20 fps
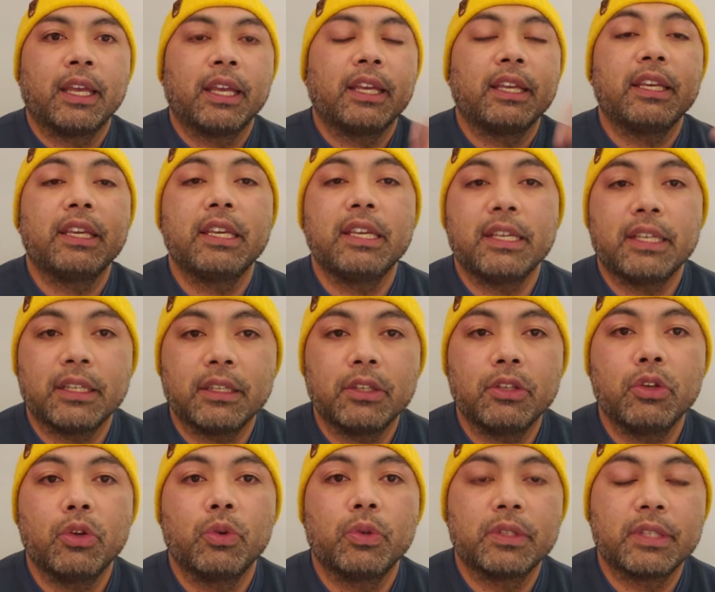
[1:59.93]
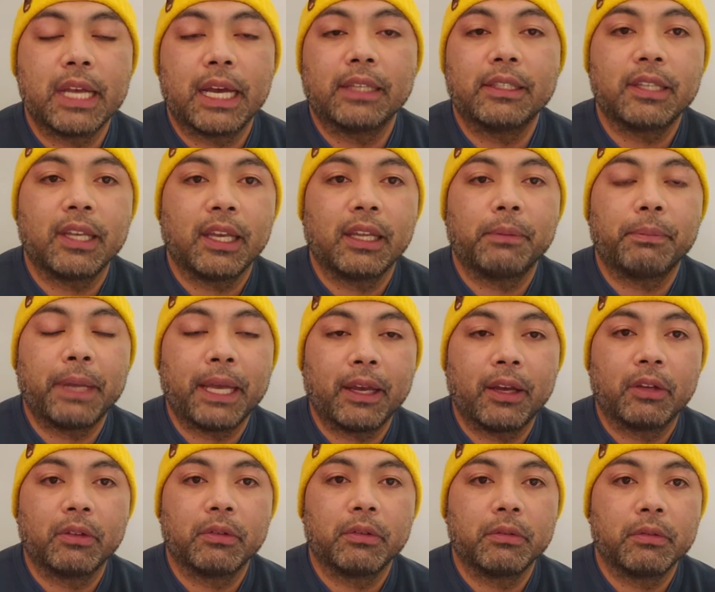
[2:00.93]
he can use that
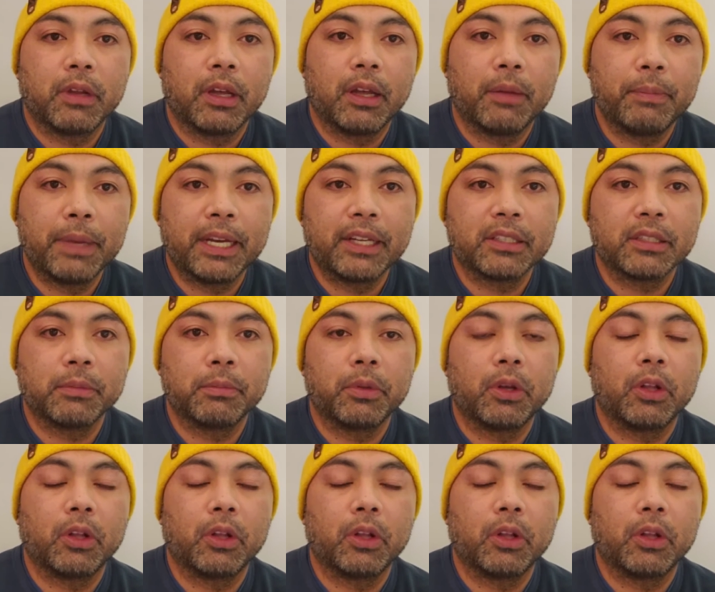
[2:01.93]
10-pound medicine